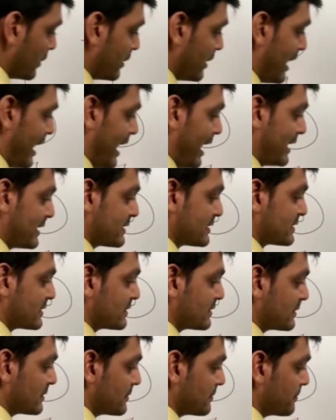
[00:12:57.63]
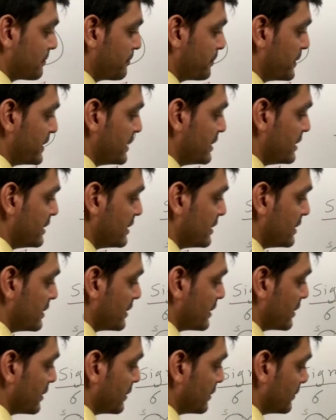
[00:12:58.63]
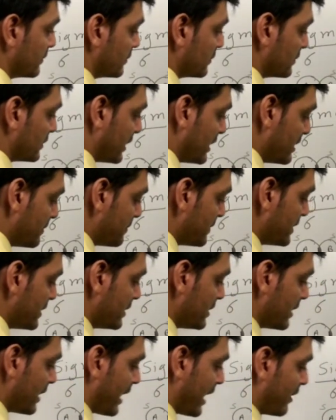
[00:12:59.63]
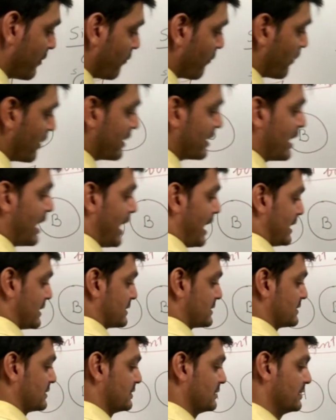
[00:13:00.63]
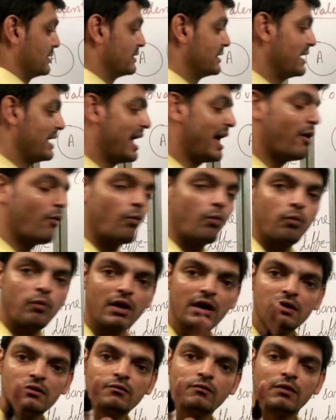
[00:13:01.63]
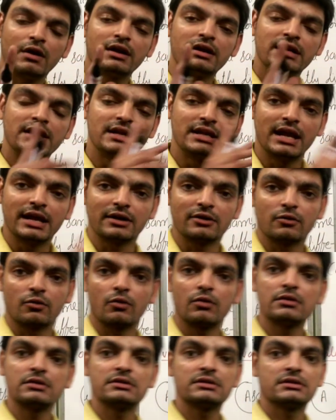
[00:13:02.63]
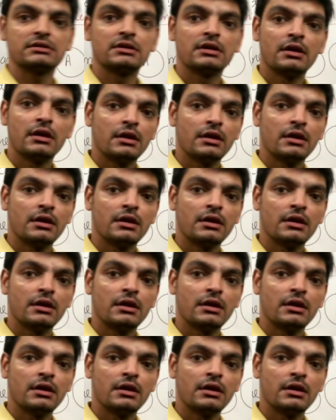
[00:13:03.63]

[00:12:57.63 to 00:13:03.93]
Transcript: sp, 3p, and 1s, they have 1 electrons